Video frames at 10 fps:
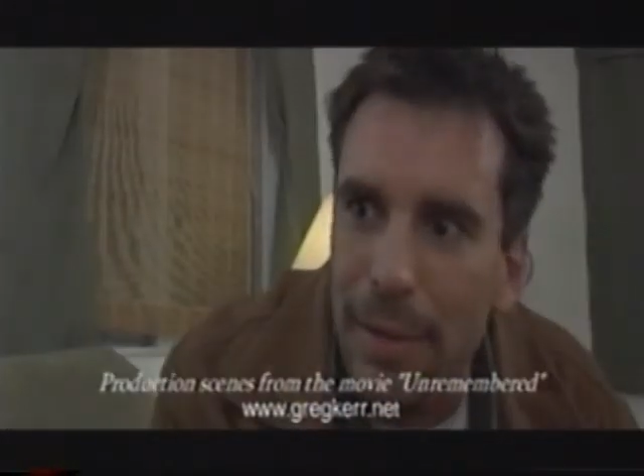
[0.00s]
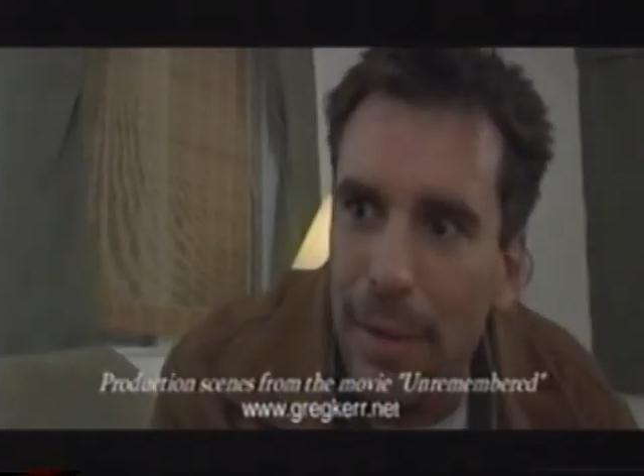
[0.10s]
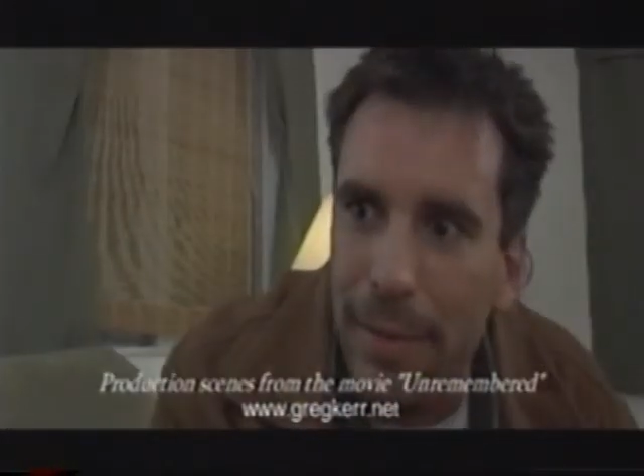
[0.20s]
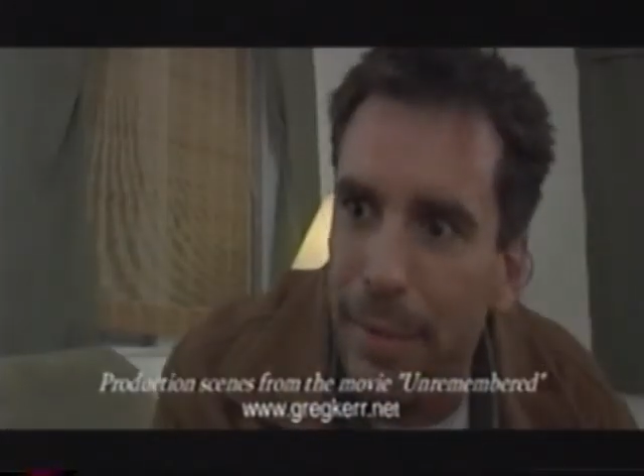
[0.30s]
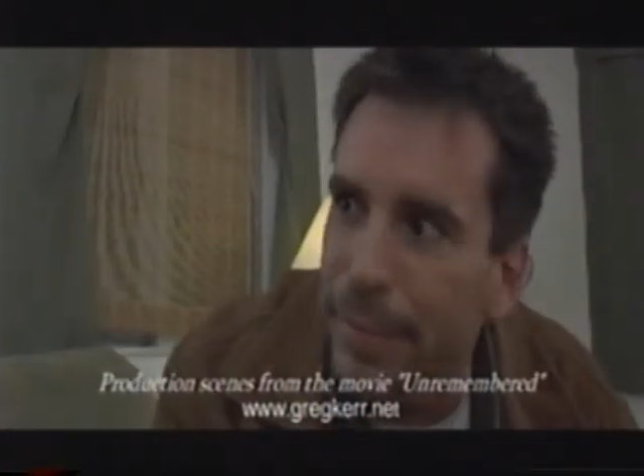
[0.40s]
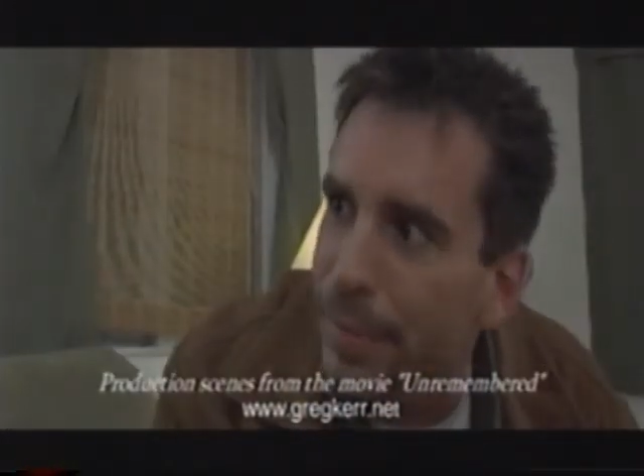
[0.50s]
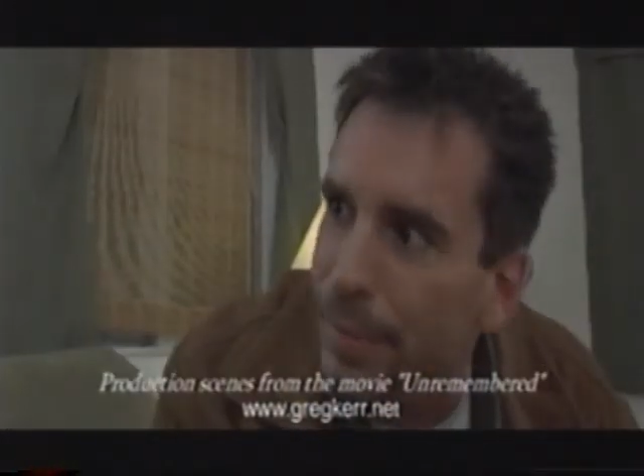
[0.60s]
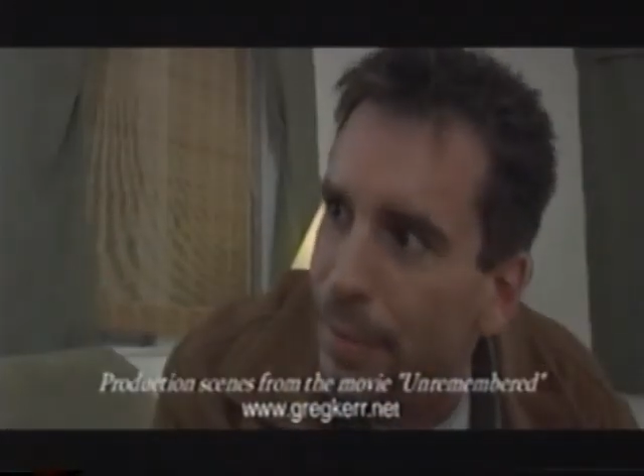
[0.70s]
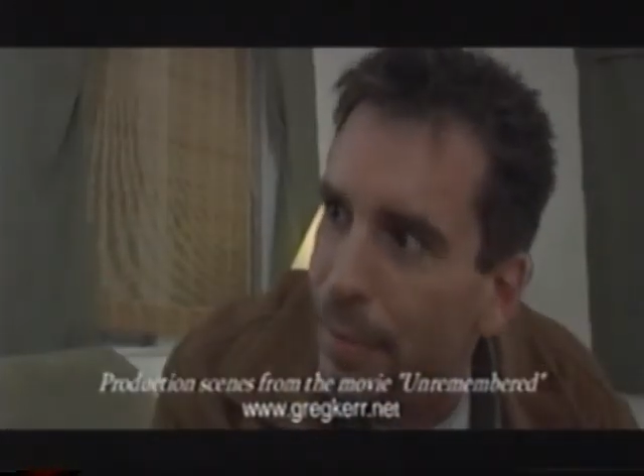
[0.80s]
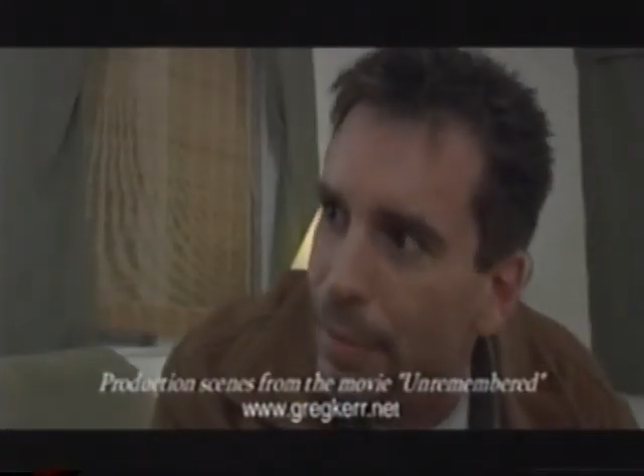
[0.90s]
You
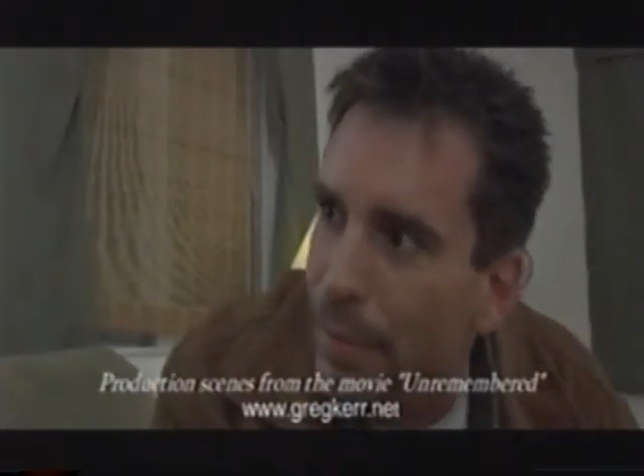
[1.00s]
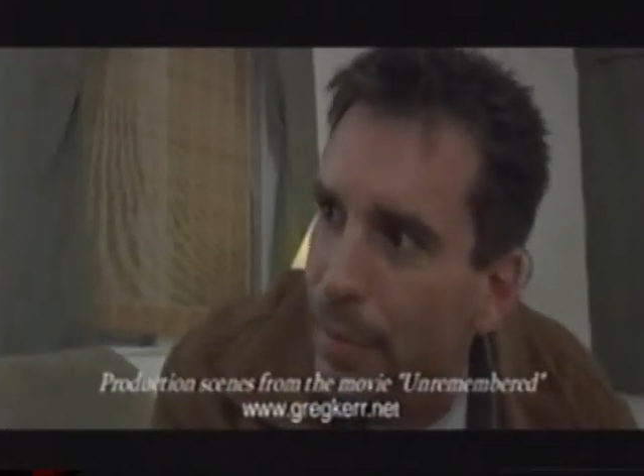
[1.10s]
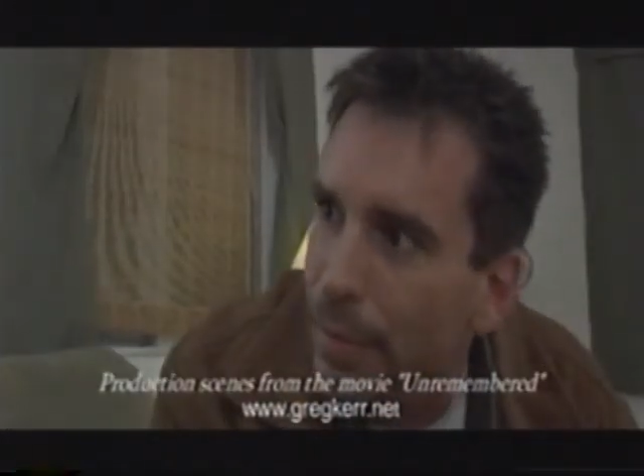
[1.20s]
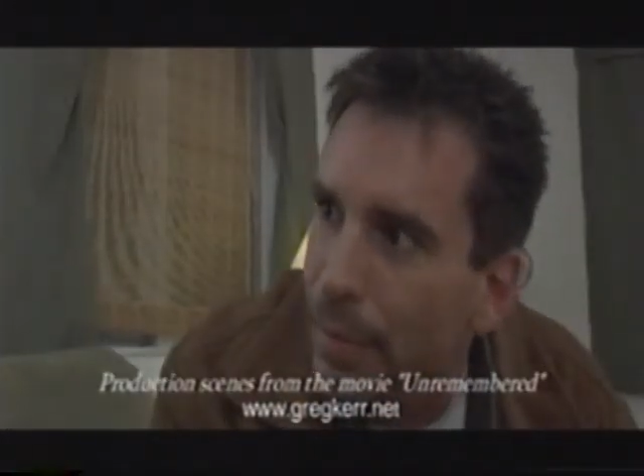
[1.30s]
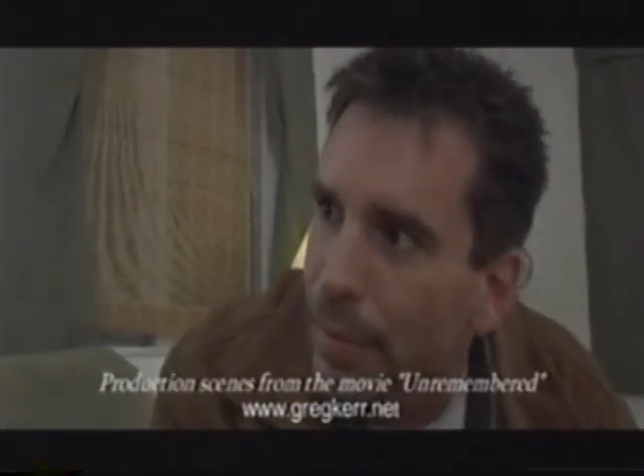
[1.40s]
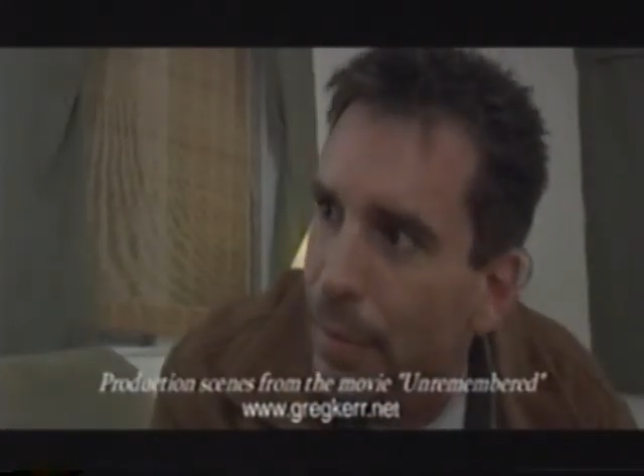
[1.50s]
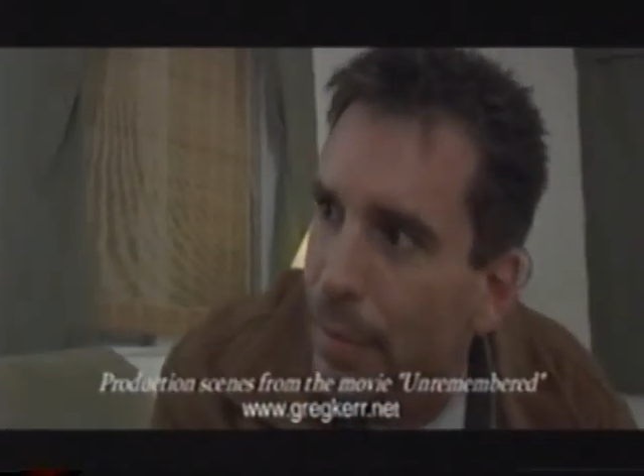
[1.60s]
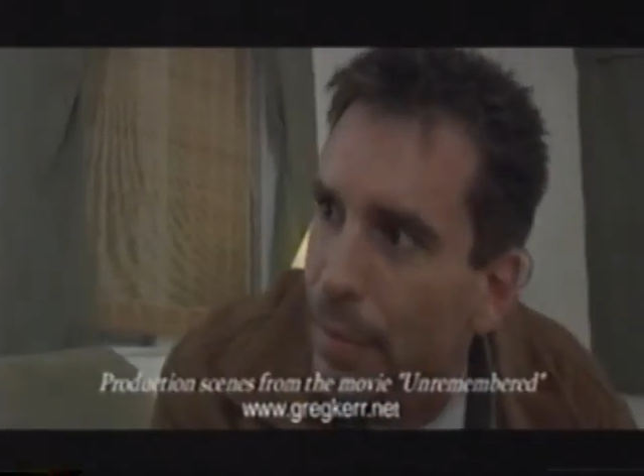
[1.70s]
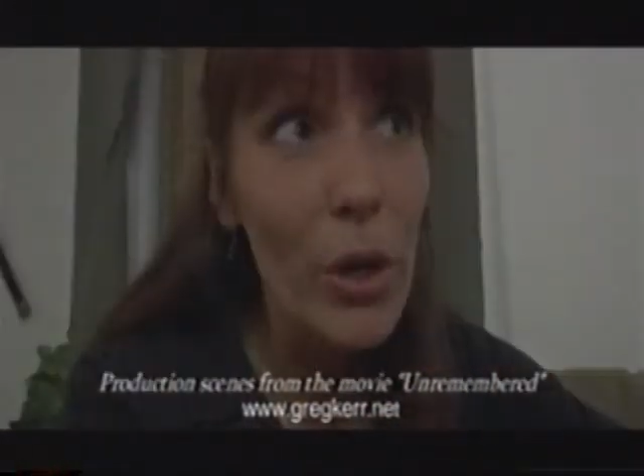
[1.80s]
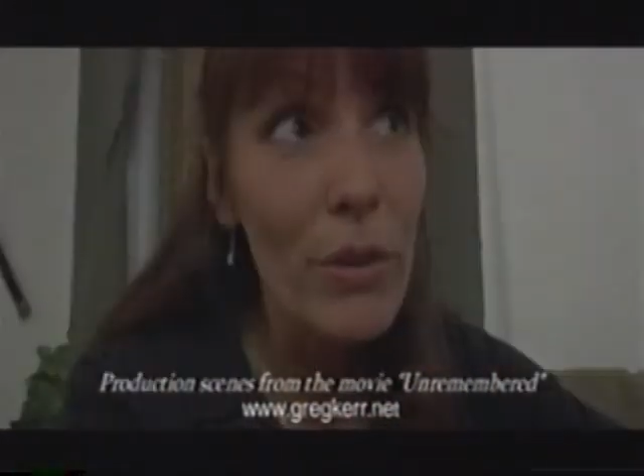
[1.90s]
don't remember your place of
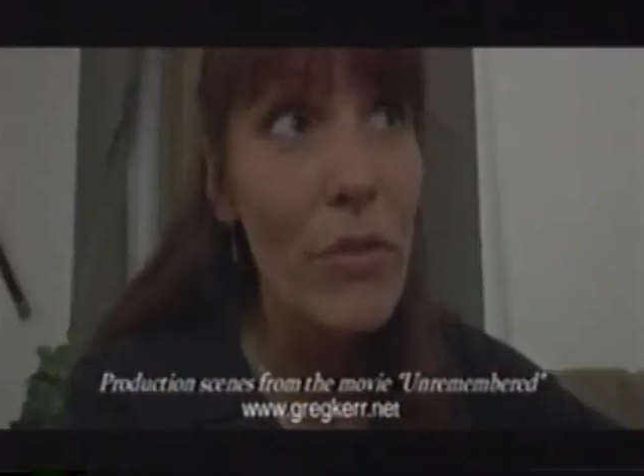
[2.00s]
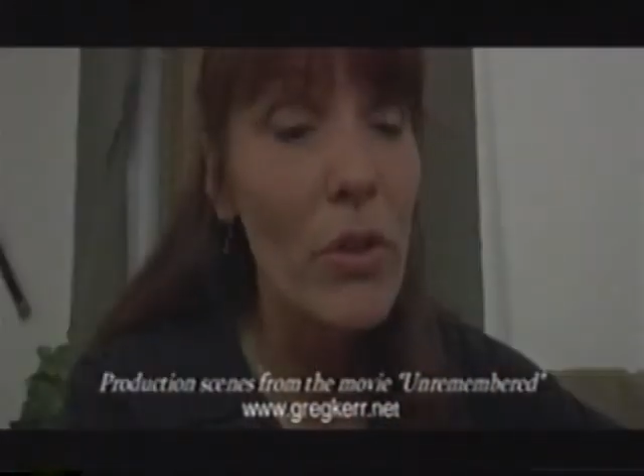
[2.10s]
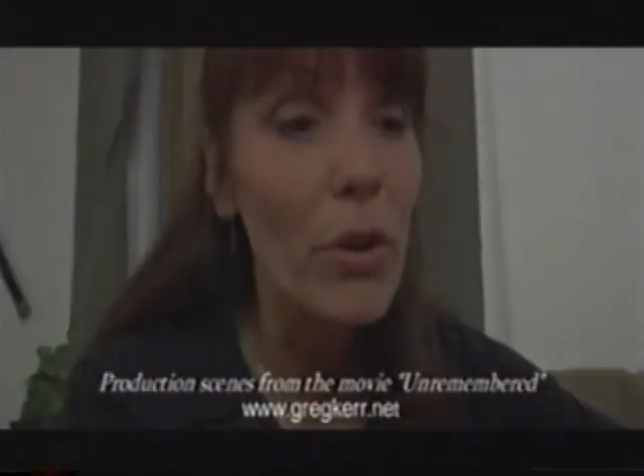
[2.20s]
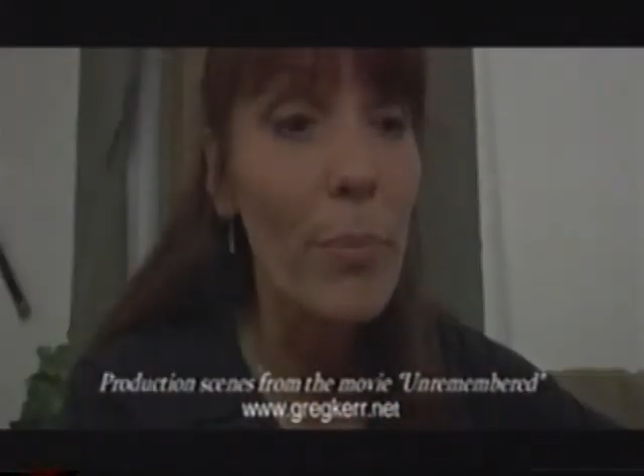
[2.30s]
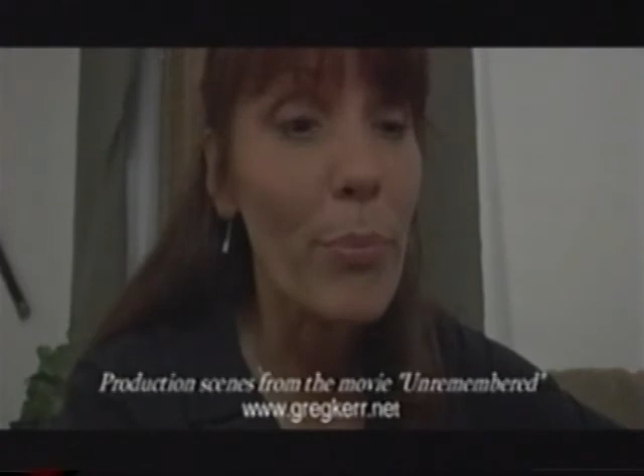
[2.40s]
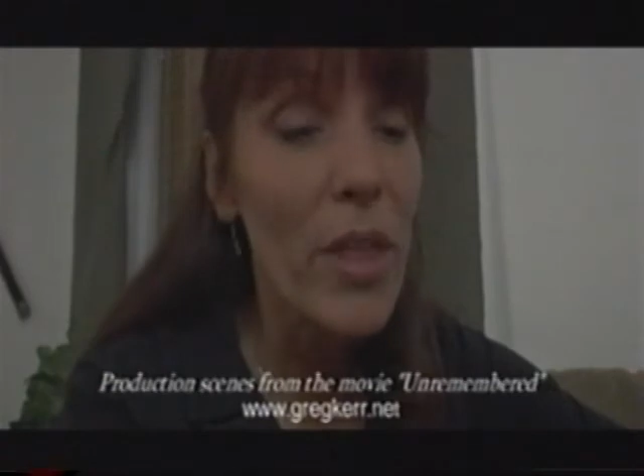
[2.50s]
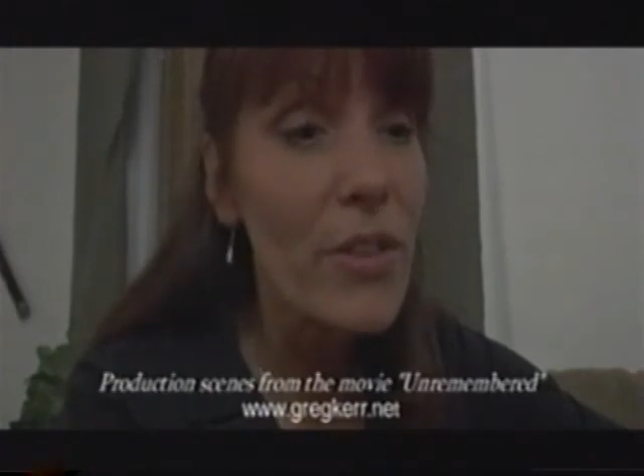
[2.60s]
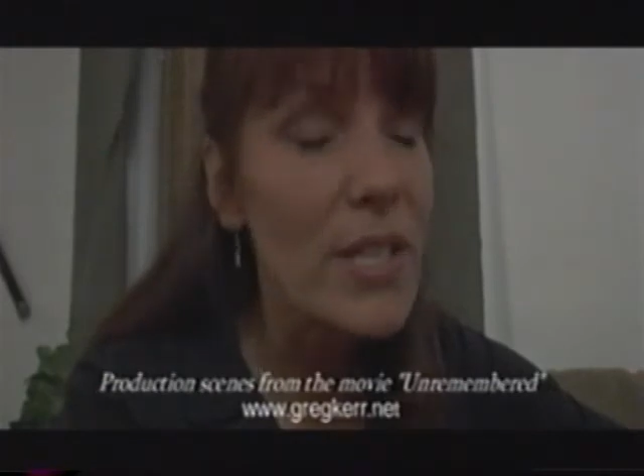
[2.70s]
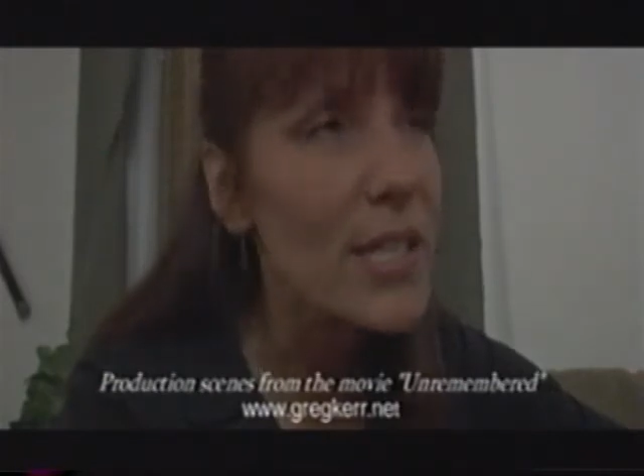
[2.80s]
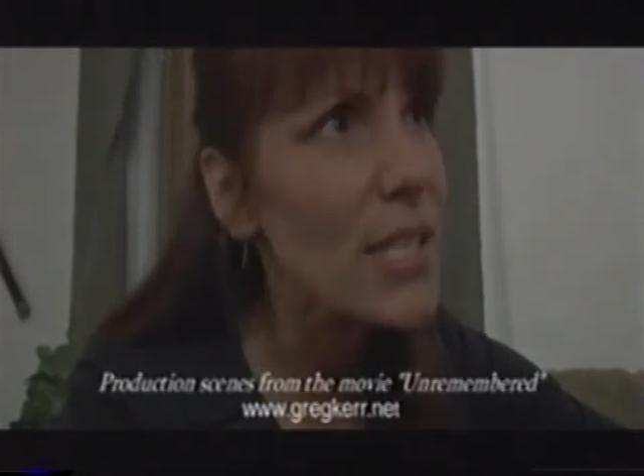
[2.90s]
birth, your
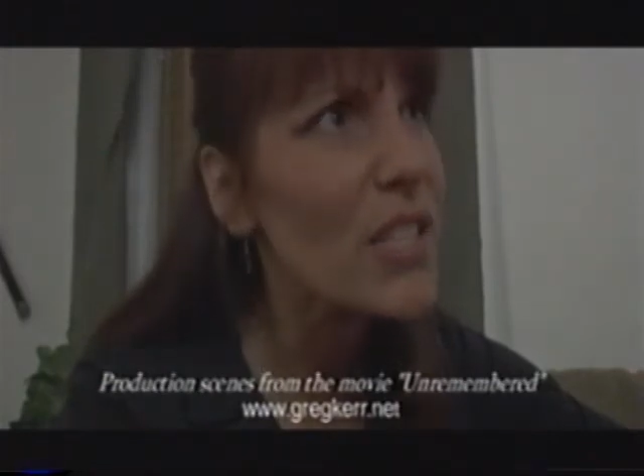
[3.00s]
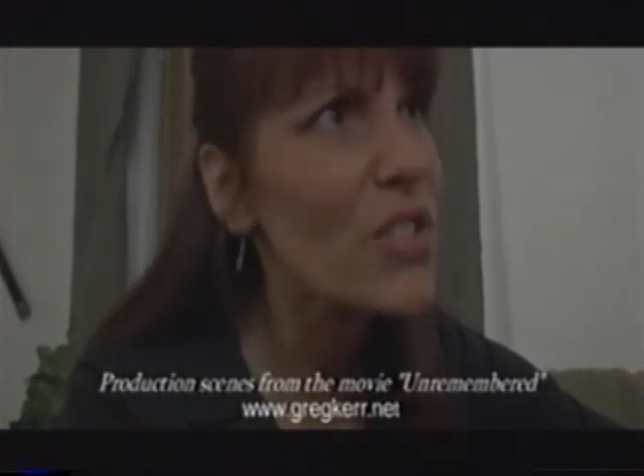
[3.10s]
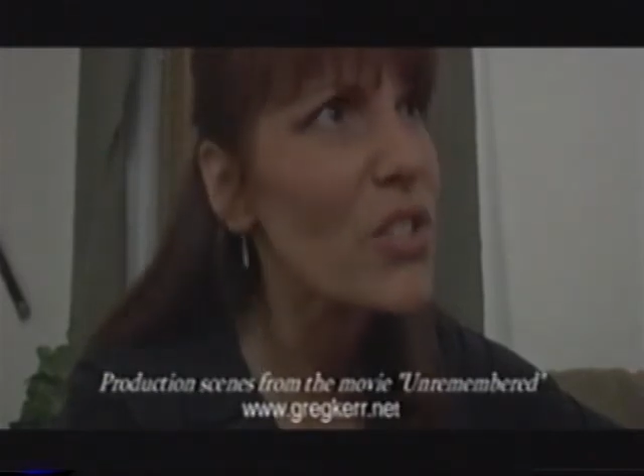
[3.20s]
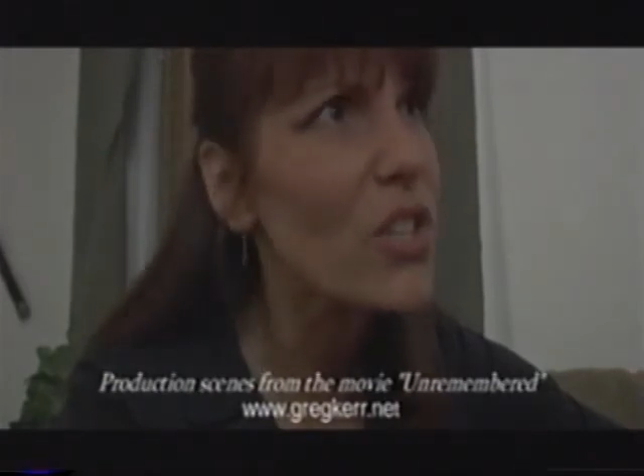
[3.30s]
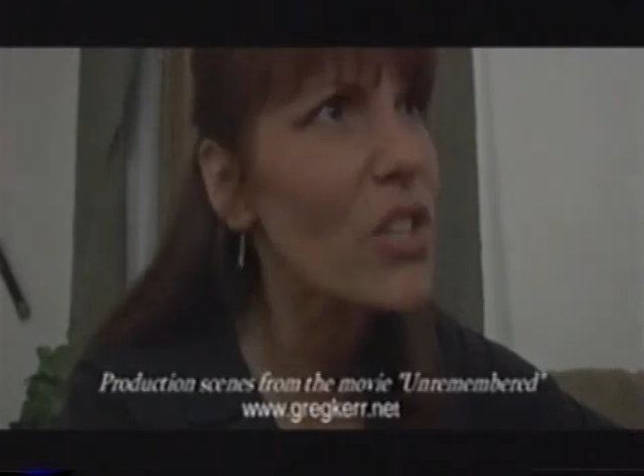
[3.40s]
brothers and sisters,